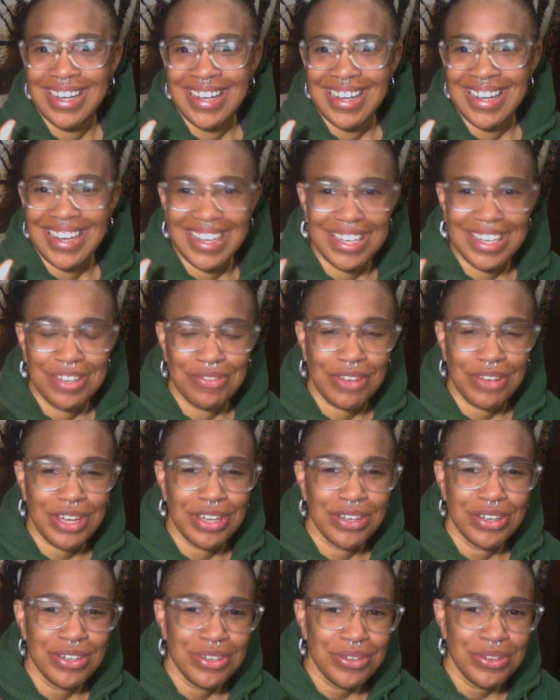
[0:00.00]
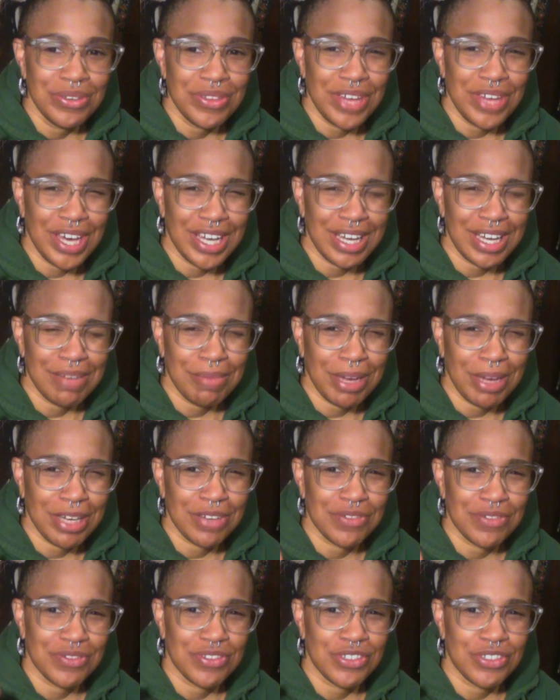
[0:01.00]
And if I knew that, I might
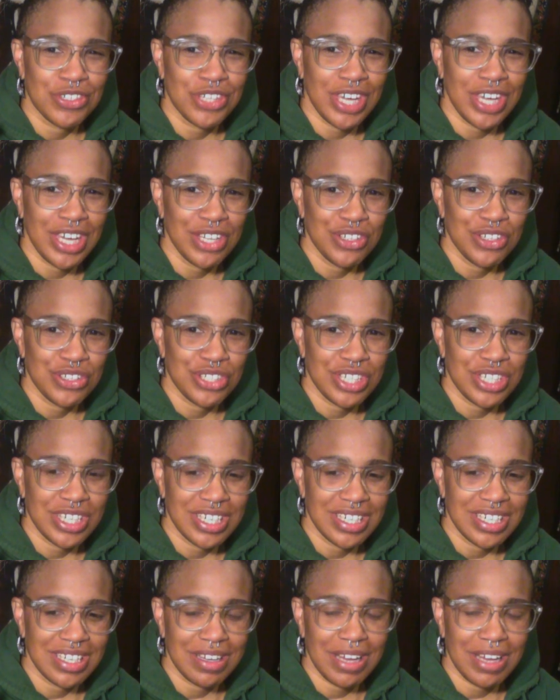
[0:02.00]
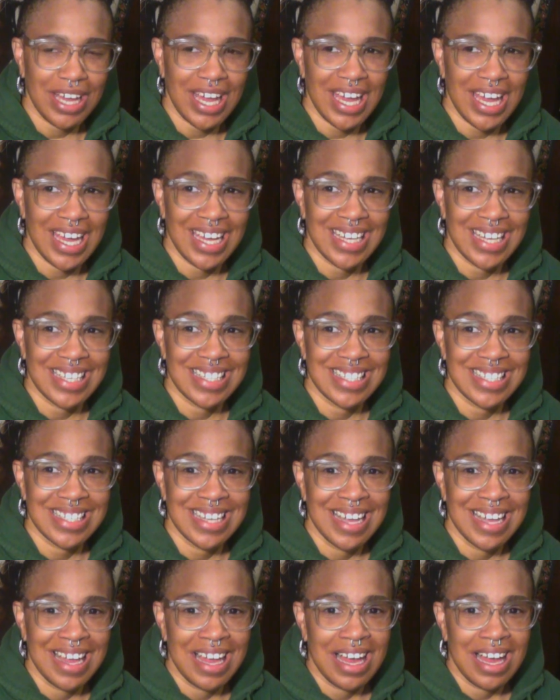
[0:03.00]
have changed it. And
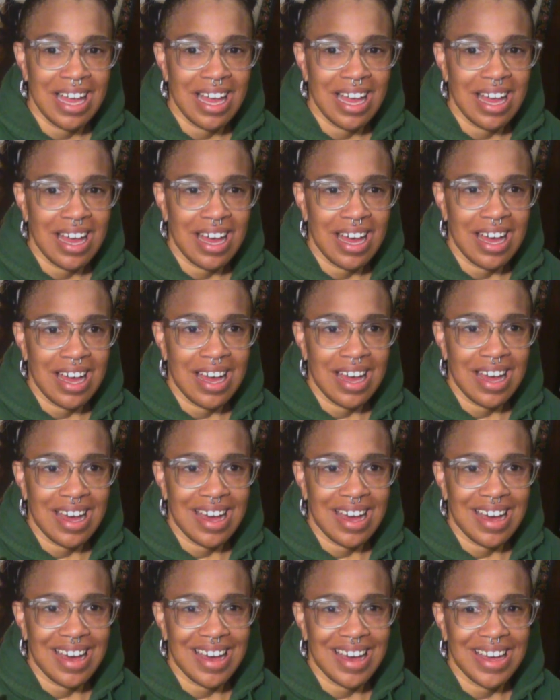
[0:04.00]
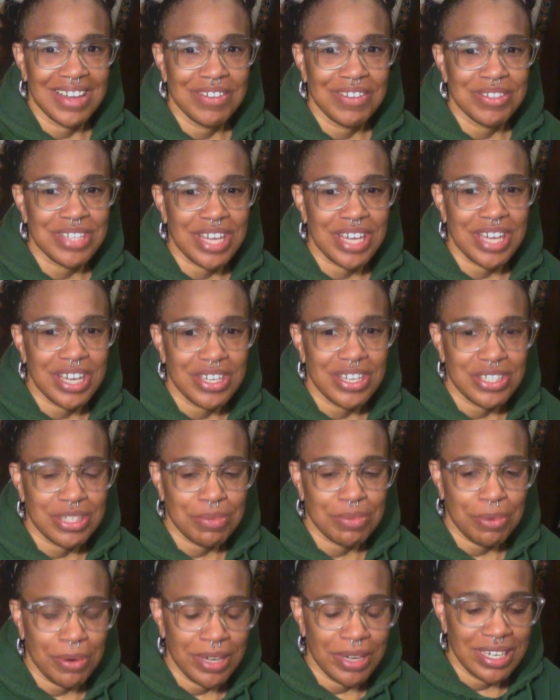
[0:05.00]
I just kind of
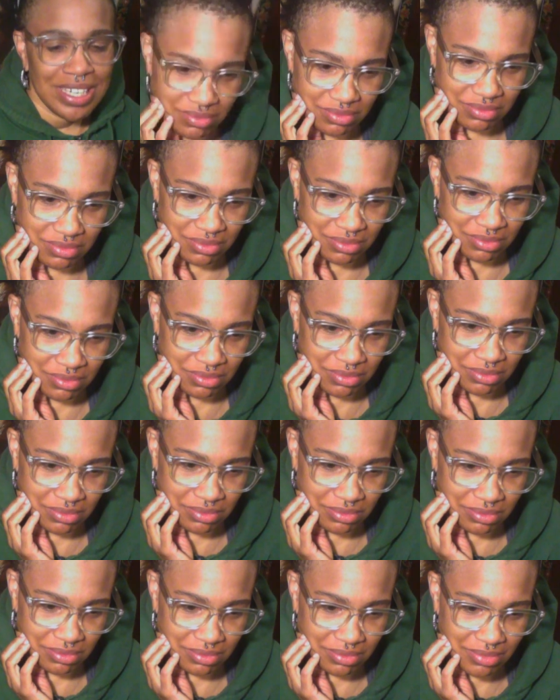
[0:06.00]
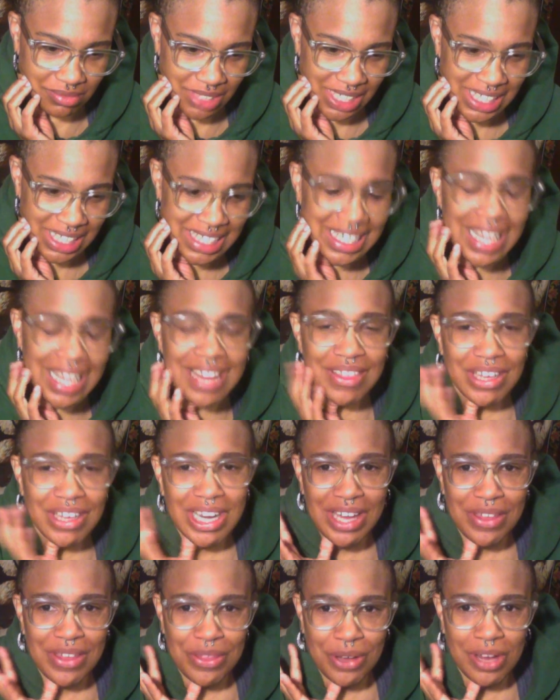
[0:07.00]
disappointed. It's not that
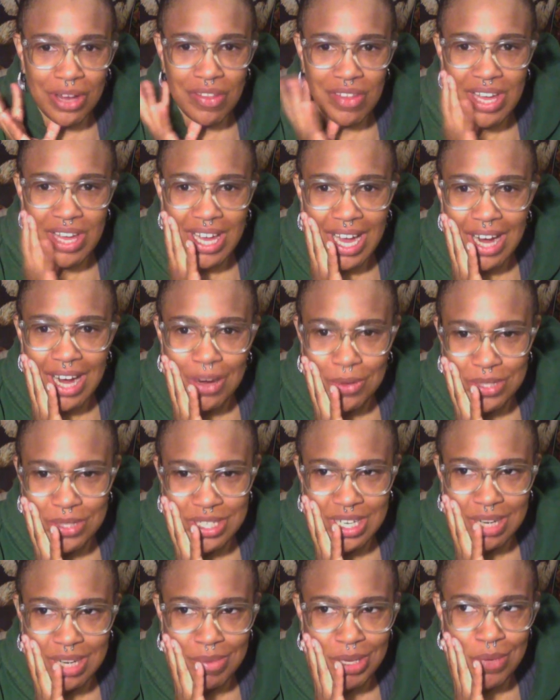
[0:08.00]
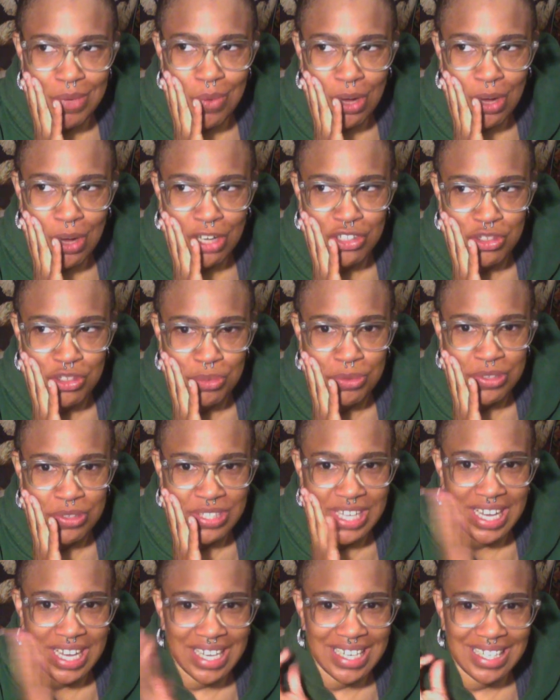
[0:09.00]
I thought that I was going to be
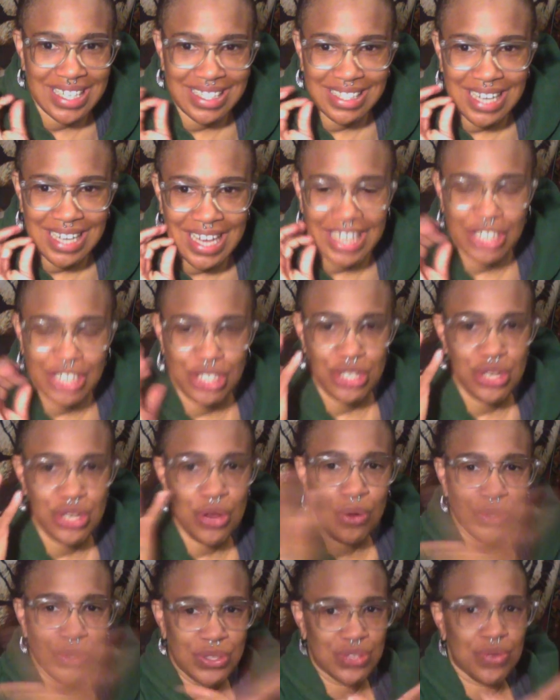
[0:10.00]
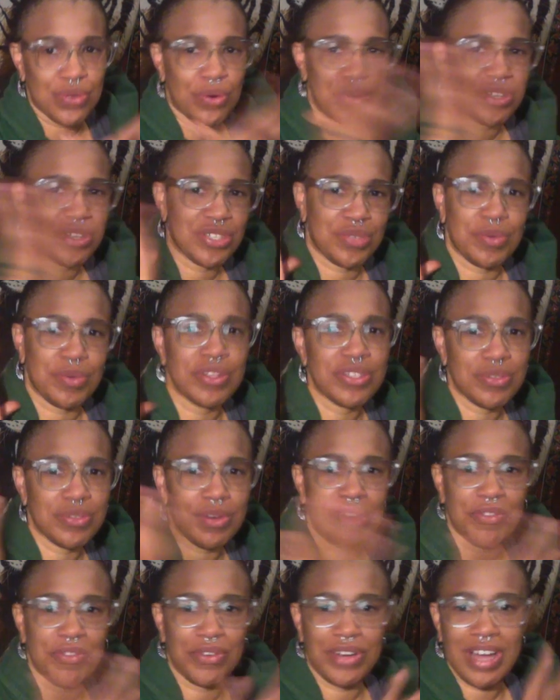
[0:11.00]
100% like no soreness
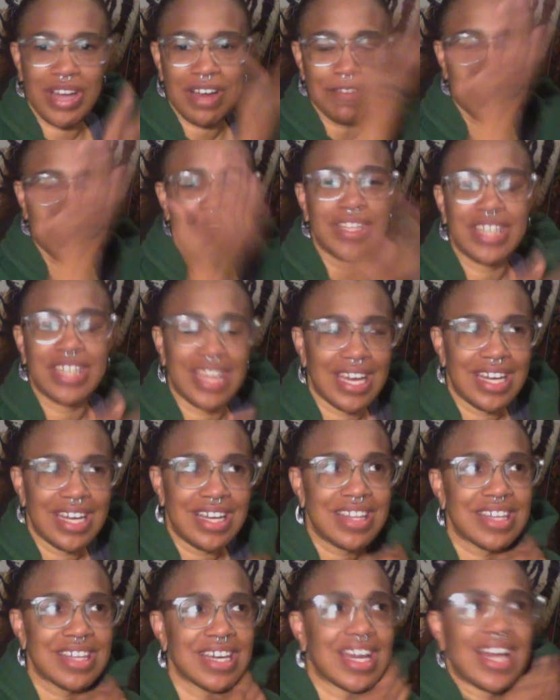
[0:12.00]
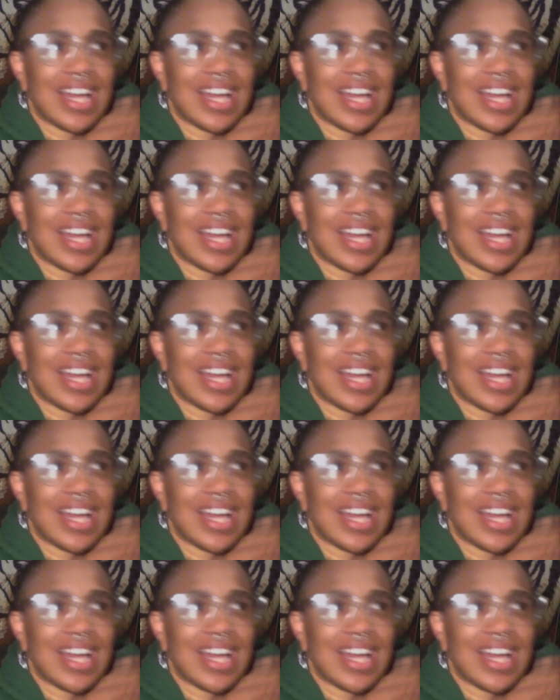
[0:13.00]
whatsoever, not feeling anything.